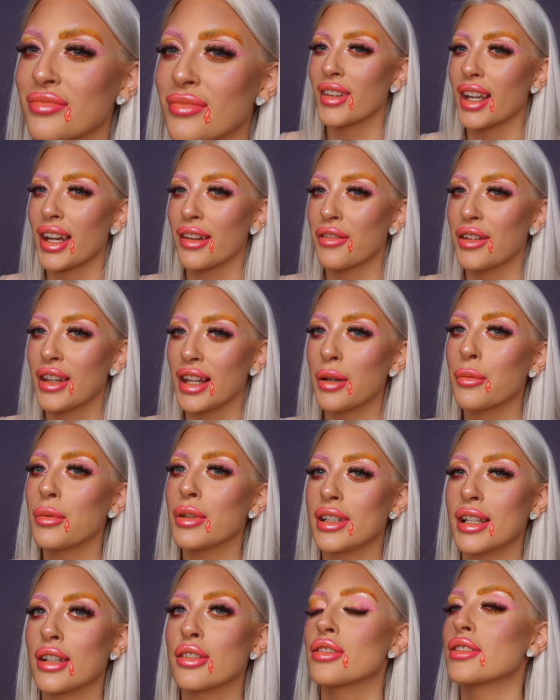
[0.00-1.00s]
I feel like we
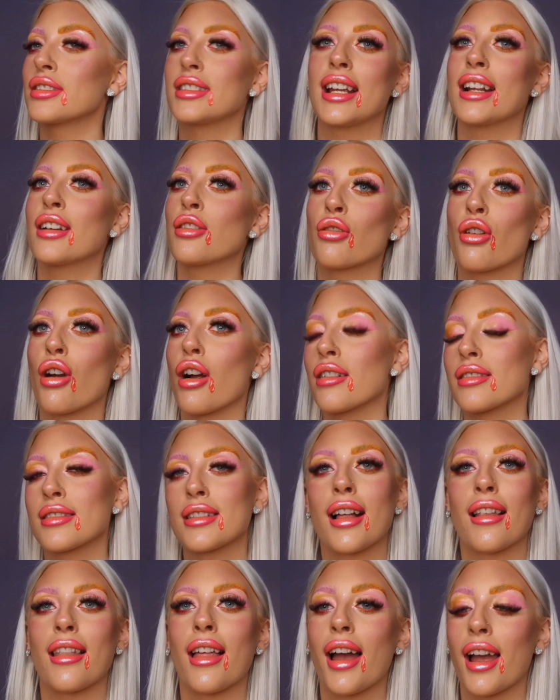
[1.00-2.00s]
just did cross
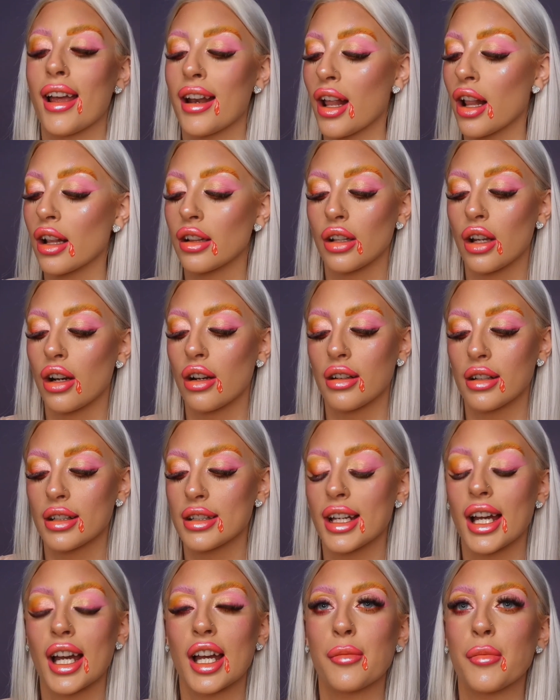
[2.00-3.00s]
that line a long
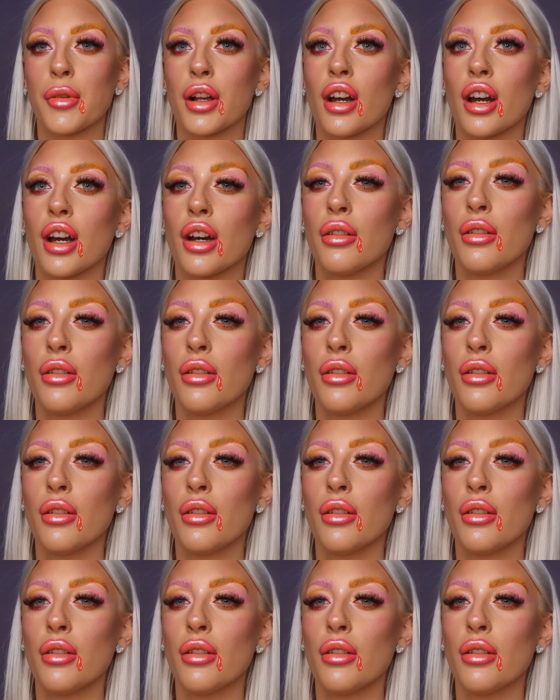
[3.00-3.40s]
time ago.